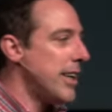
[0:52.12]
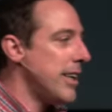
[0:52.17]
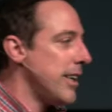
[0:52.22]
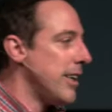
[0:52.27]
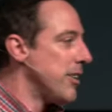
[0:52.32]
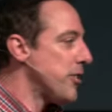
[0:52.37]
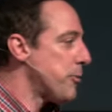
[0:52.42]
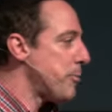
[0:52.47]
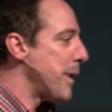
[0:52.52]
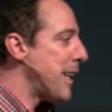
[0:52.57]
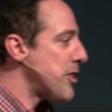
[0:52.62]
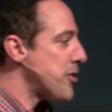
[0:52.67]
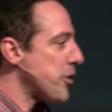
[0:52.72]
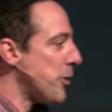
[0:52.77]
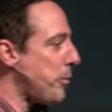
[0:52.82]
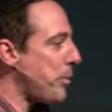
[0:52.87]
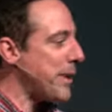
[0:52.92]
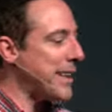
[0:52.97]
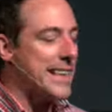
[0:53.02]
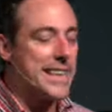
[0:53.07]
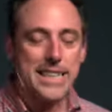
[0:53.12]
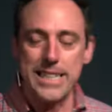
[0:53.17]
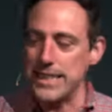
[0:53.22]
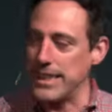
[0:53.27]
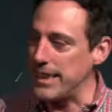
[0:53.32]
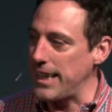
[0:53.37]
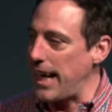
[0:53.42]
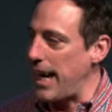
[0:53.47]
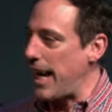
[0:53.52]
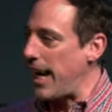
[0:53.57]
a special place
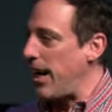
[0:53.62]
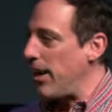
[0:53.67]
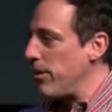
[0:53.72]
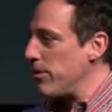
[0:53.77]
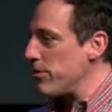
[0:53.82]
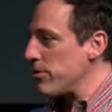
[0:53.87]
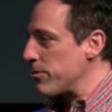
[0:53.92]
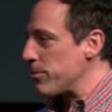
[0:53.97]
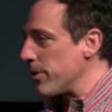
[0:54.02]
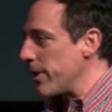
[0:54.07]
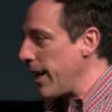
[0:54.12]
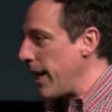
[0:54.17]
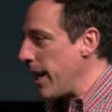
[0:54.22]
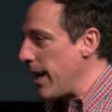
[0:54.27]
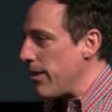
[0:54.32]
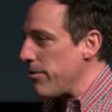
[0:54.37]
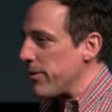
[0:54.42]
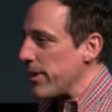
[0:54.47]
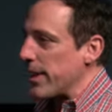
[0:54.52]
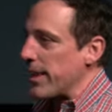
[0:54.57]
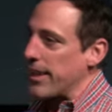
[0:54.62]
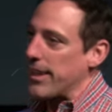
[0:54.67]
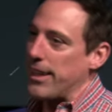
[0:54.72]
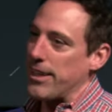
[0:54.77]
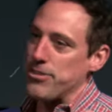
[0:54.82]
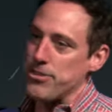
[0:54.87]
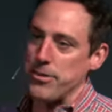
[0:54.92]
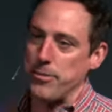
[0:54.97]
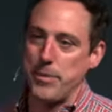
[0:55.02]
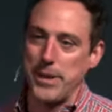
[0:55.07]
in the house where you have like an
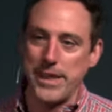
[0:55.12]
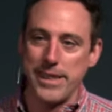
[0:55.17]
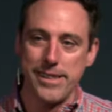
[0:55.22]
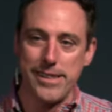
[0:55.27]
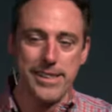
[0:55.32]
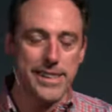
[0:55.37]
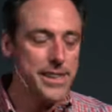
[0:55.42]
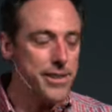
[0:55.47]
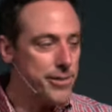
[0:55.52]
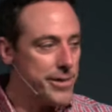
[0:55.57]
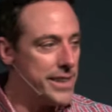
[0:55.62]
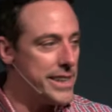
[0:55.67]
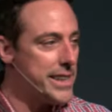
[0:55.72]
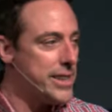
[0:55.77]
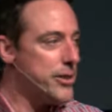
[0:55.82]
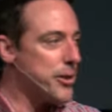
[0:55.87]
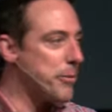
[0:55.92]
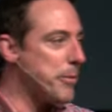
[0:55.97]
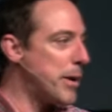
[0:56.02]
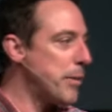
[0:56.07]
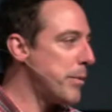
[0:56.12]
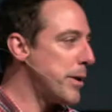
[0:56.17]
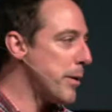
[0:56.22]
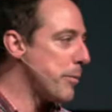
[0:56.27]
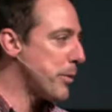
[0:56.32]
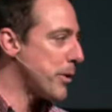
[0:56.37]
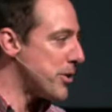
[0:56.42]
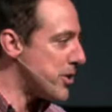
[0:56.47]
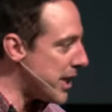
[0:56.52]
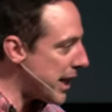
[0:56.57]
extra big TV or maybe a
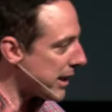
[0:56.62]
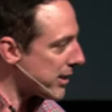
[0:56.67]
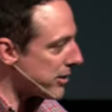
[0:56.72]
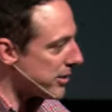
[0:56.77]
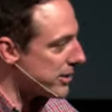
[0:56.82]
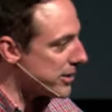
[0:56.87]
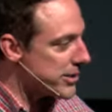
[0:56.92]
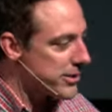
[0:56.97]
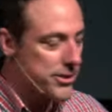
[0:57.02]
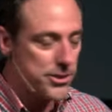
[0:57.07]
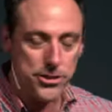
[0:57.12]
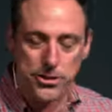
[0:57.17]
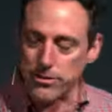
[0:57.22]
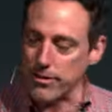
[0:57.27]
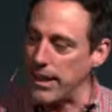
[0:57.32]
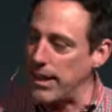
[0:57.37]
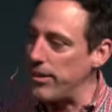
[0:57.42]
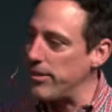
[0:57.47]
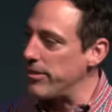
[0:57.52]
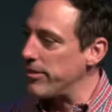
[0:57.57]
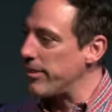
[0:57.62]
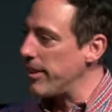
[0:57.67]
projector and a surround